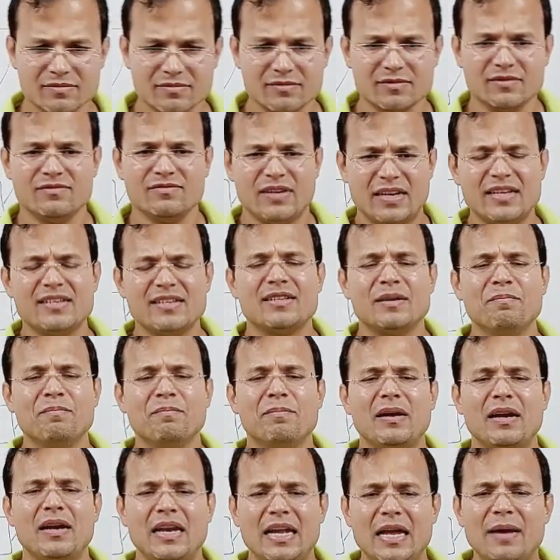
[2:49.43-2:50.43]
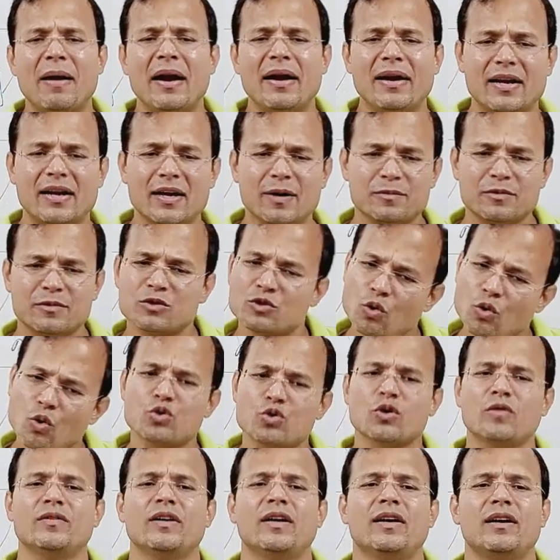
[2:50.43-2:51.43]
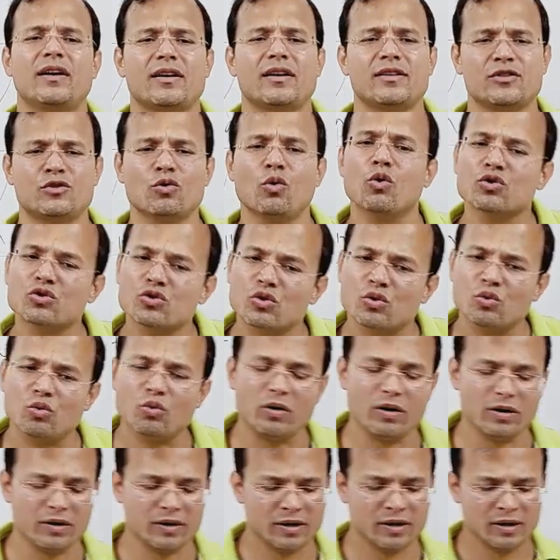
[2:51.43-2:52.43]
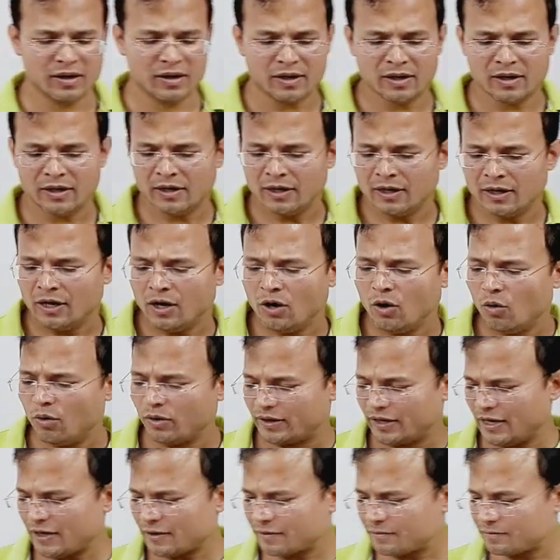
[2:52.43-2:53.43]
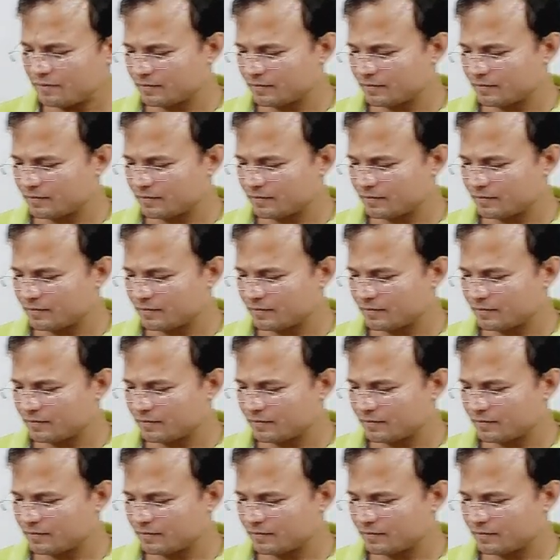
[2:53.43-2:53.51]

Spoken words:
Very simple layman term, source of the interest, source rule. Okay.